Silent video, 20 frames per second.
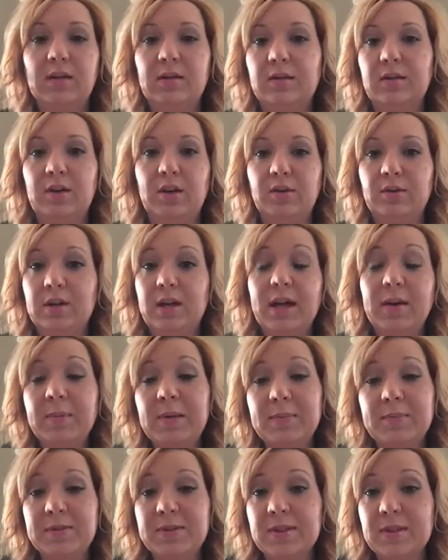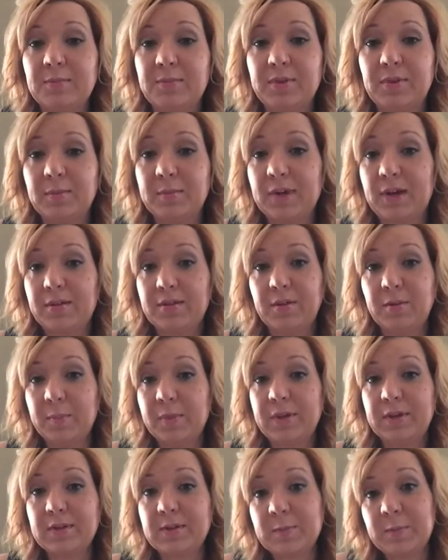a lot of people sleep with their mouth
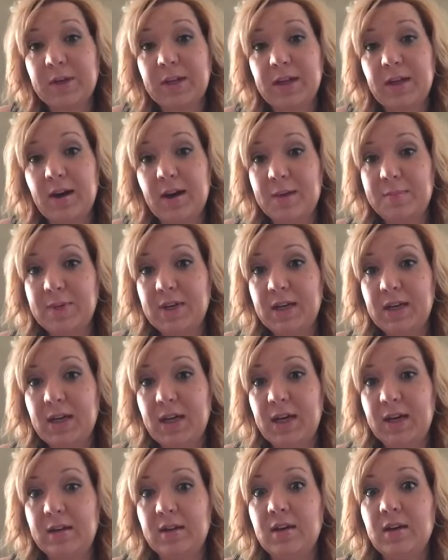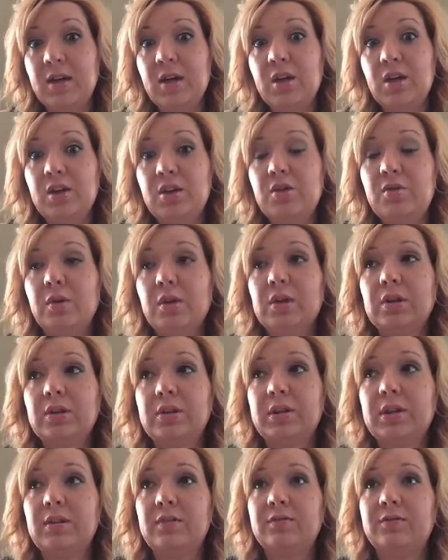open. It's pretty common. And you are
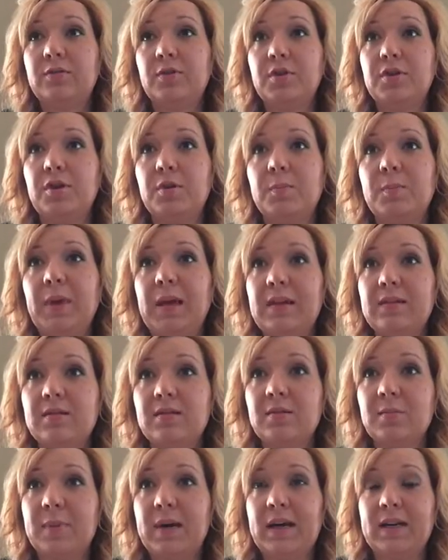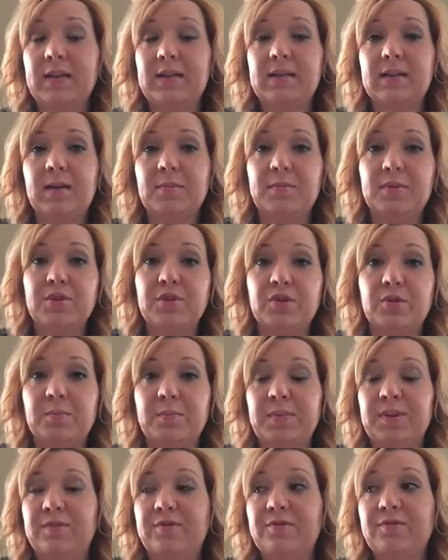looking for your basal body temperature
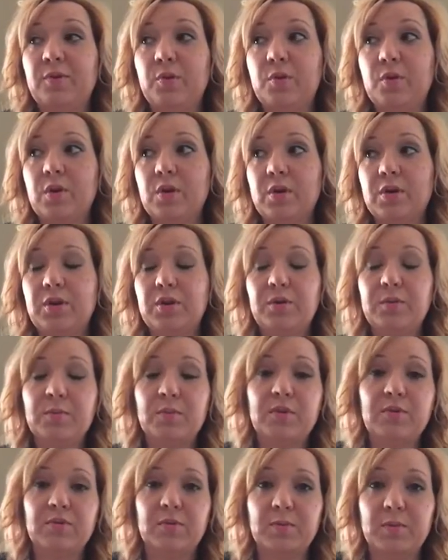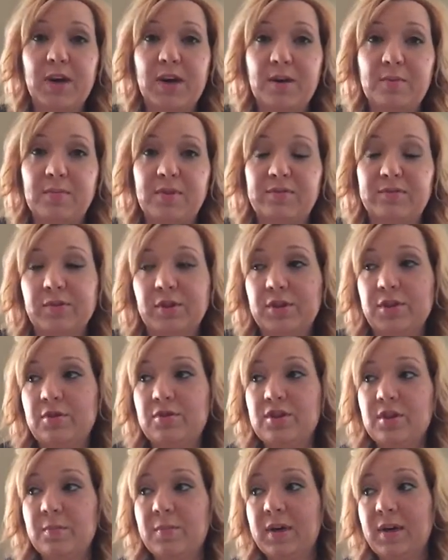before you move around, before you
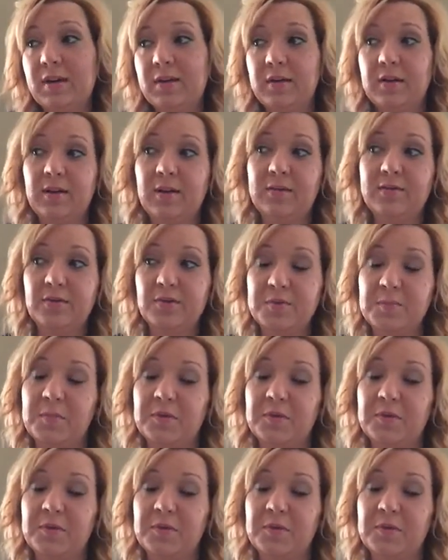jump out of the covers,